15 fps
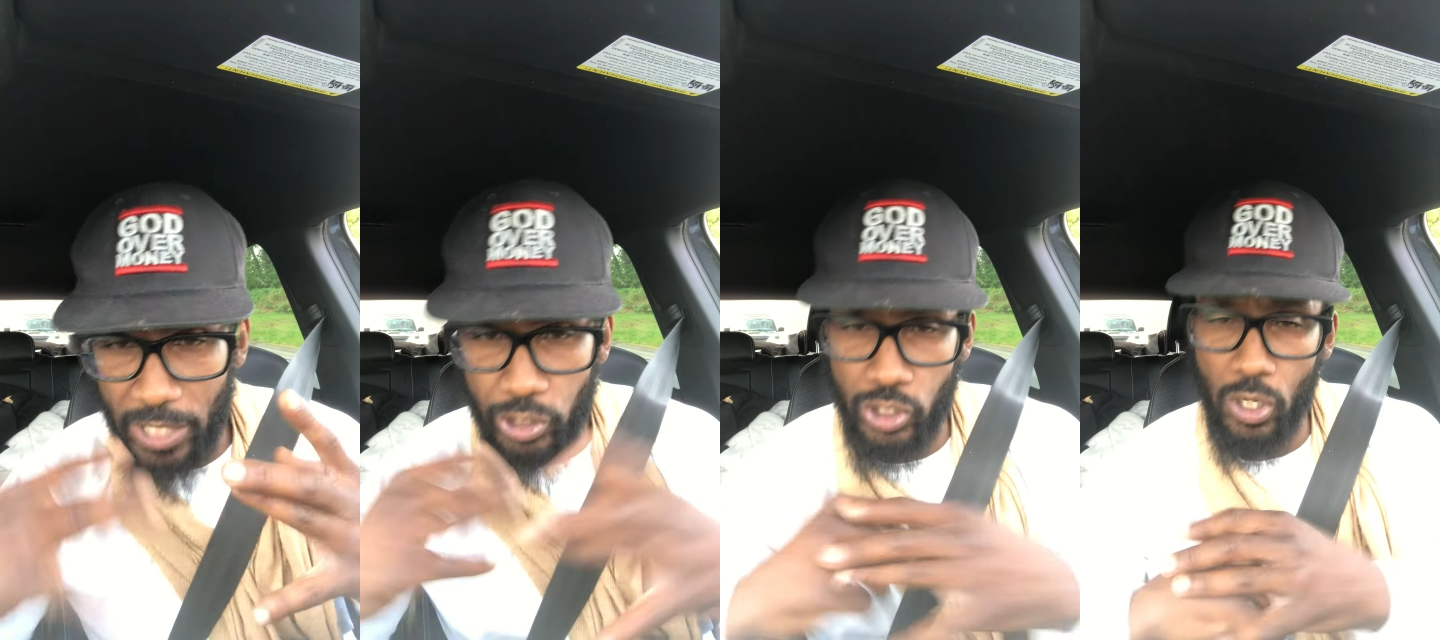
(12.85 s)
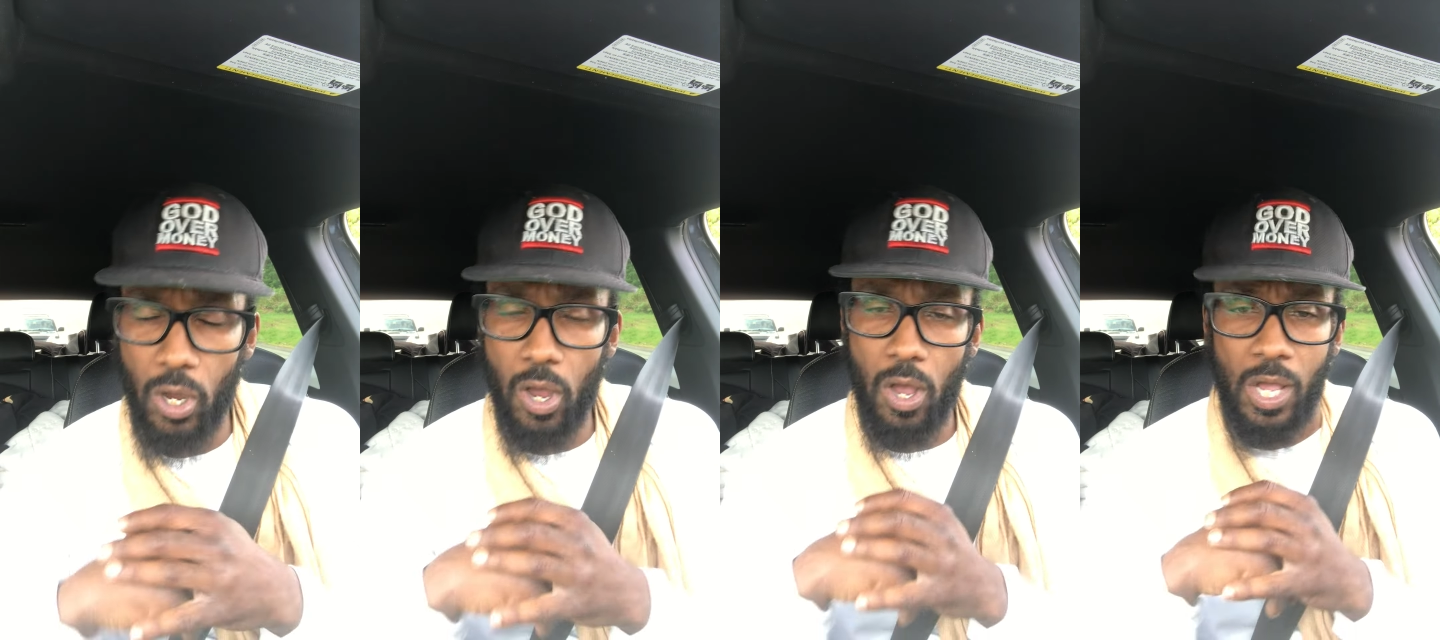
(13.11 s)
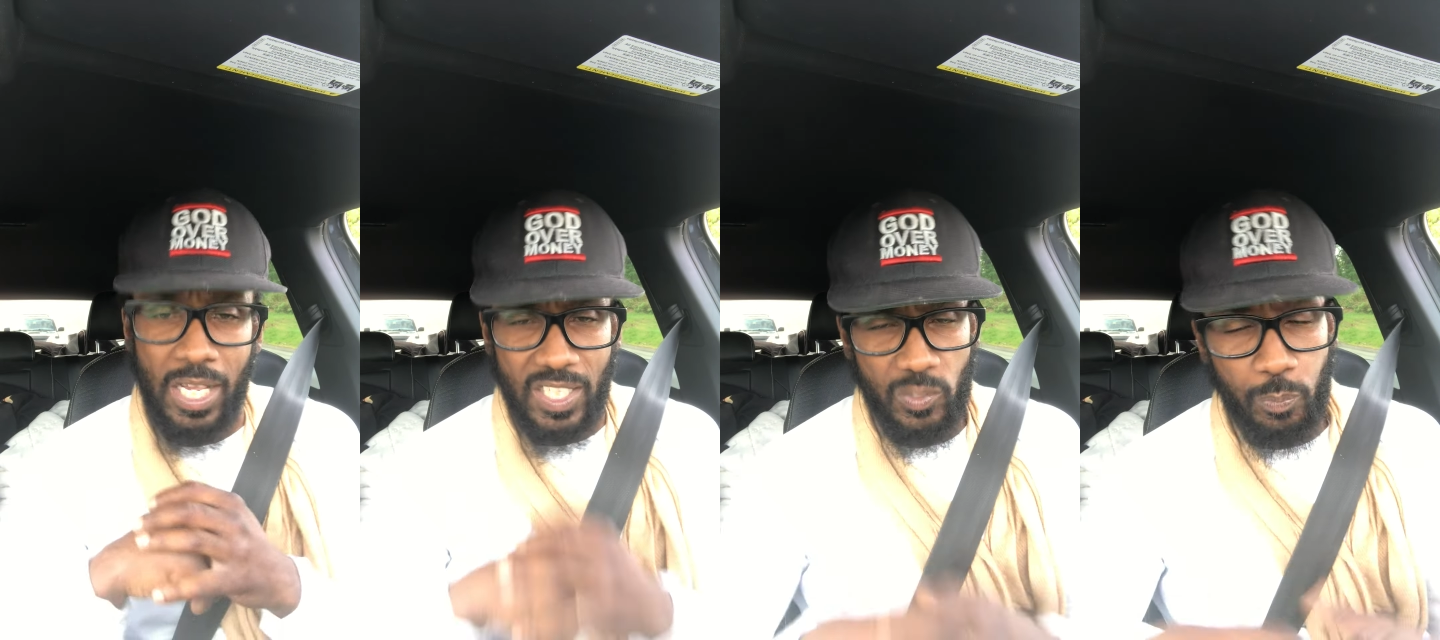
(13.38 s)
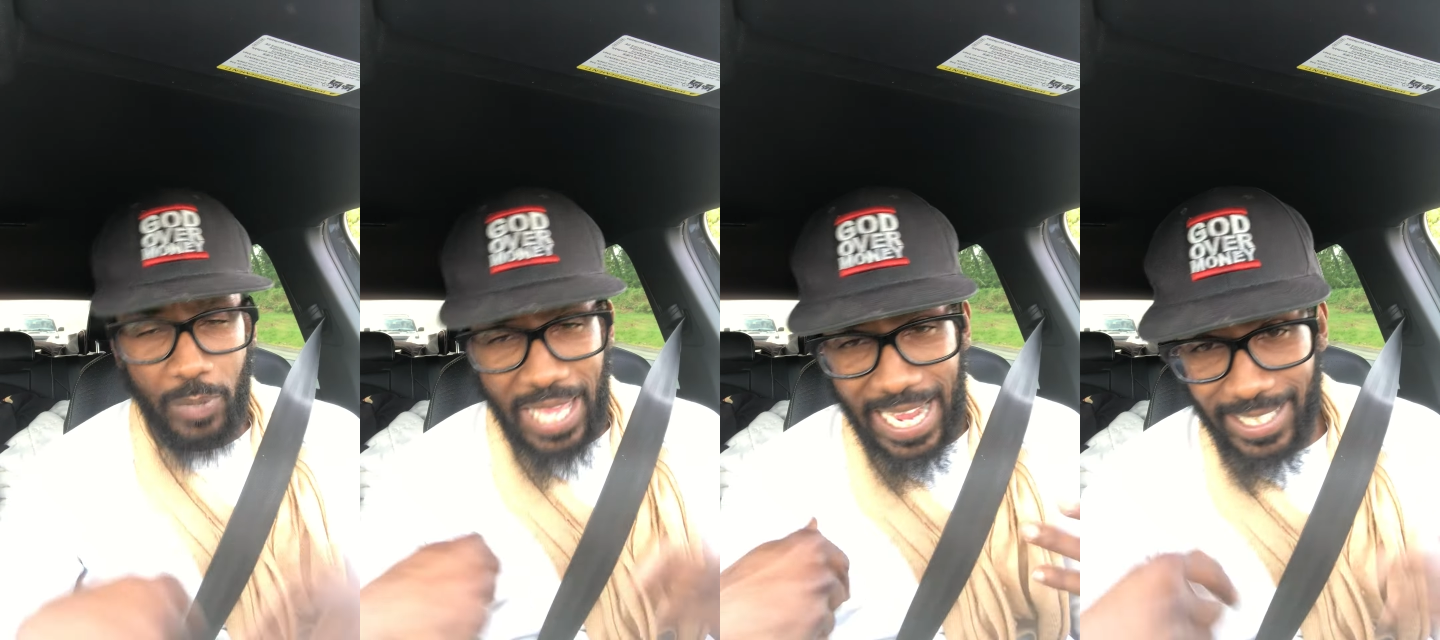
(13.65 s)
y'all. It's
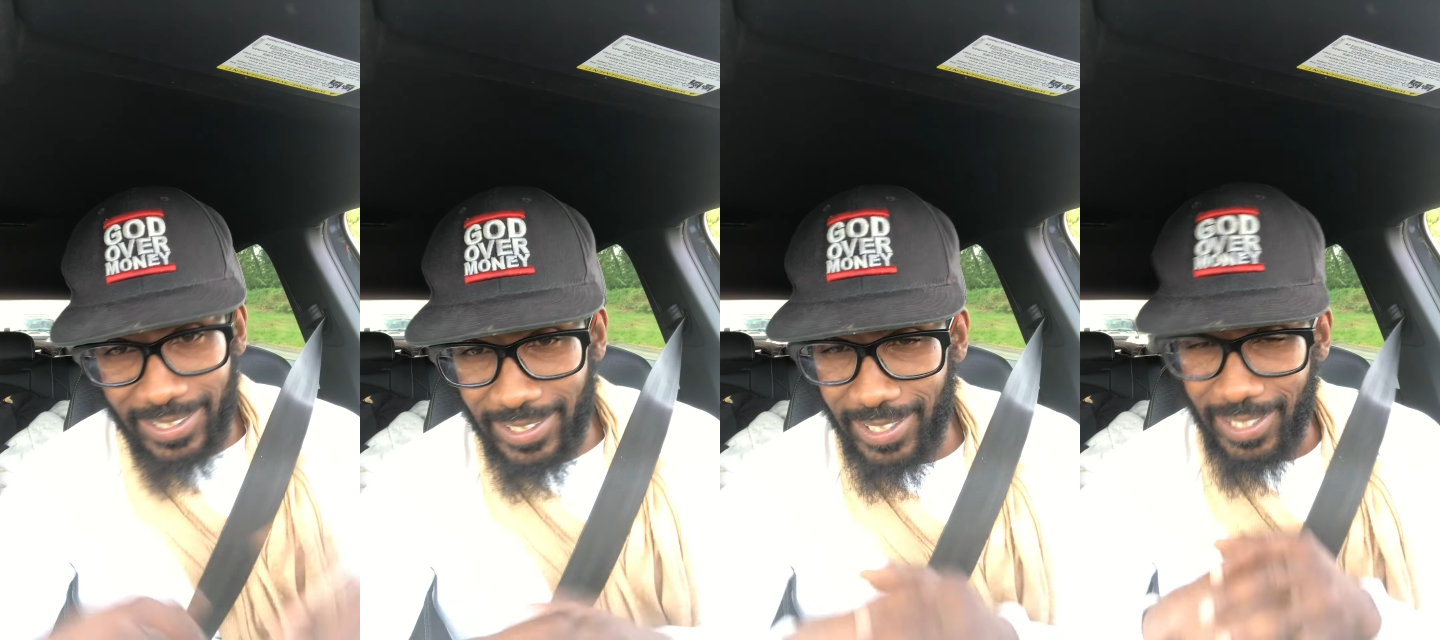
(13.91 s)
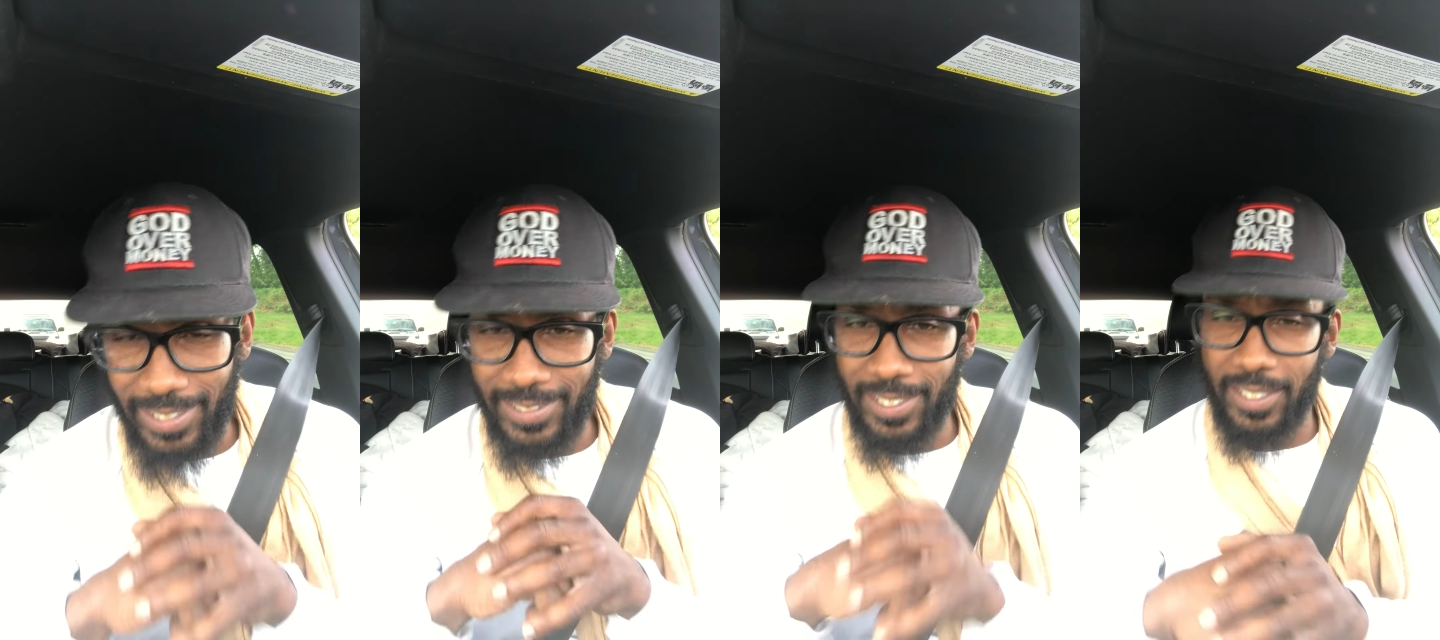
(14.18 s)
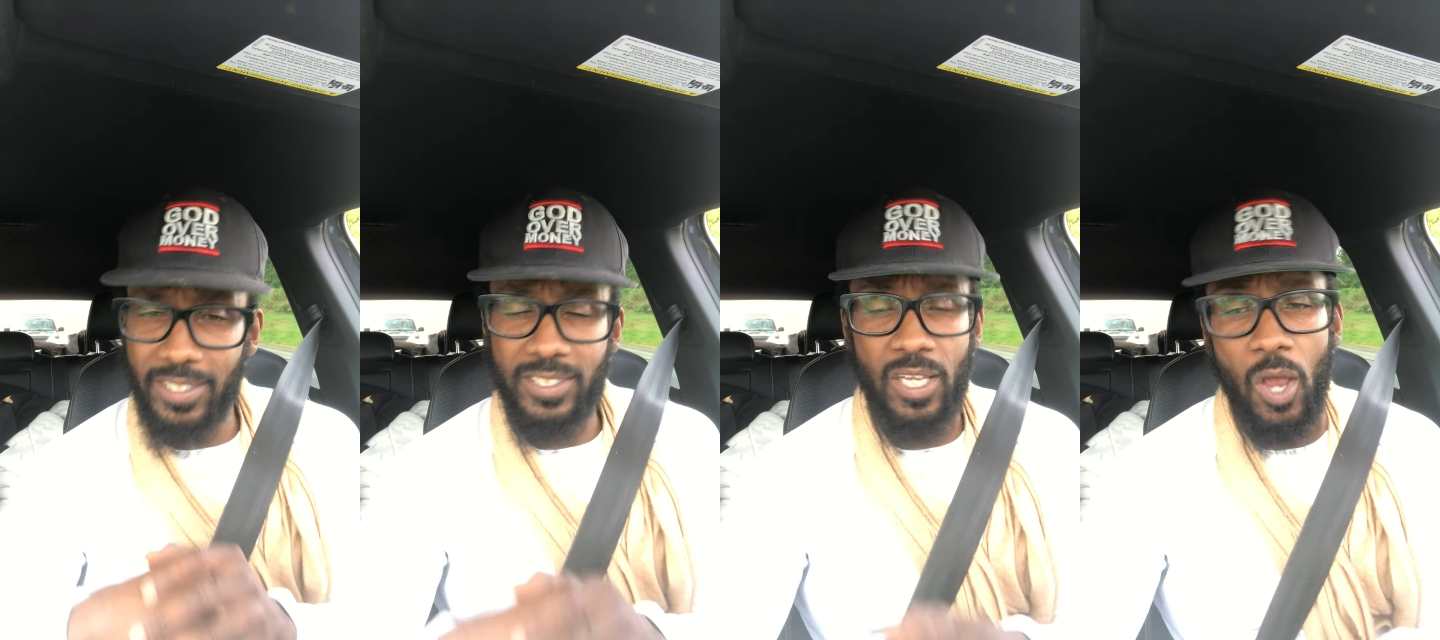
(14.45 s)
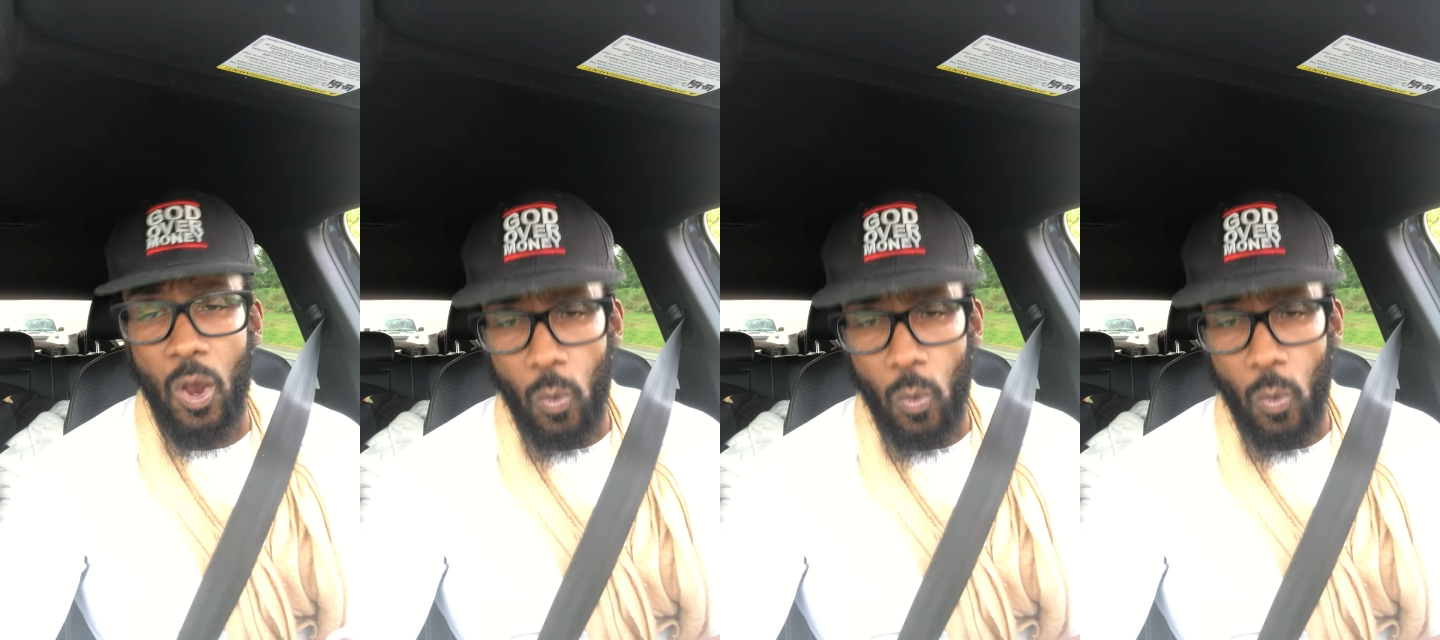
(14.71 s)
Black Jesus.